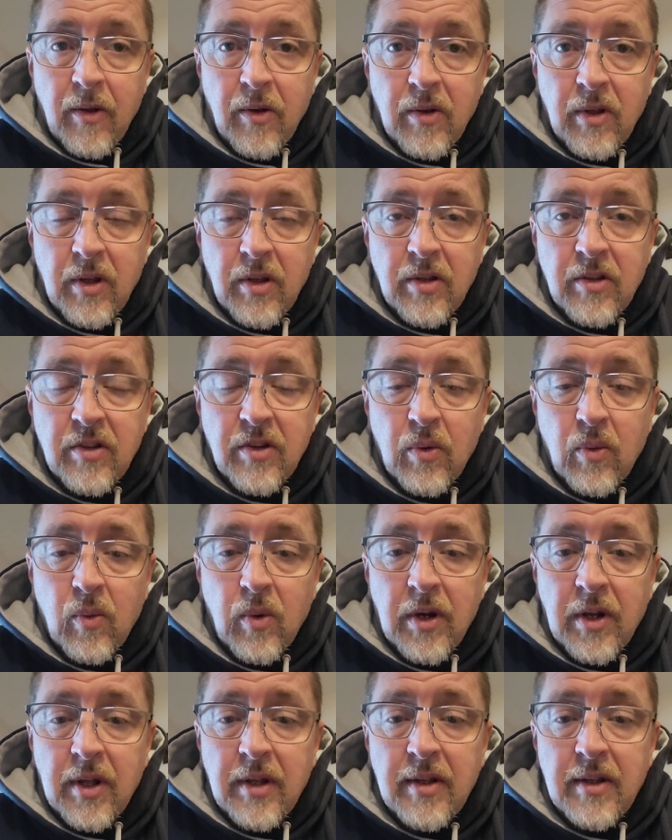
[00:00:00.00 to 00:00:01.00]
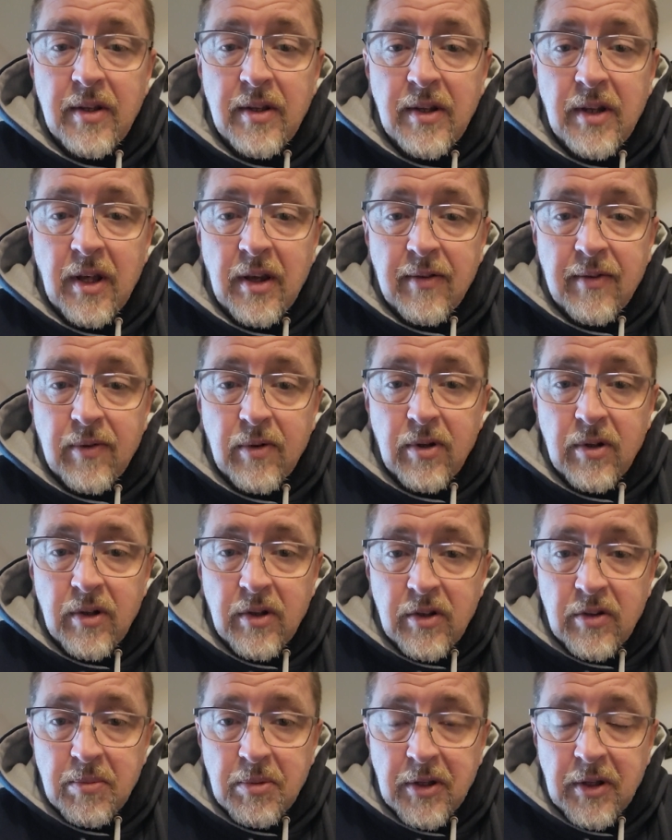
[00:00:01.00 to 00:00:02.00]
Okay, so what I did not fully
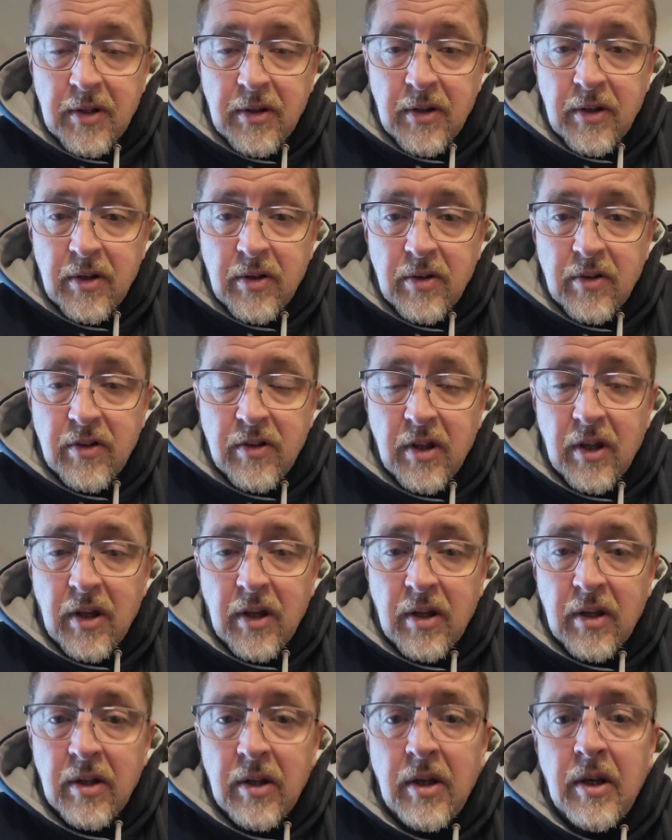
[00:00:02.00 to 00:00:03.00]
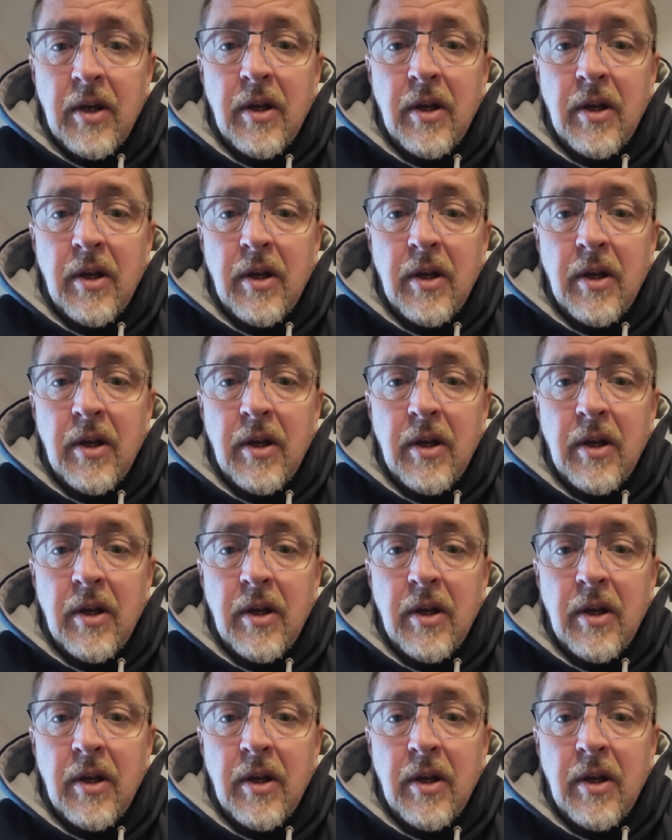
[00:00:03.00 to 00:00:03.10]
explain there is that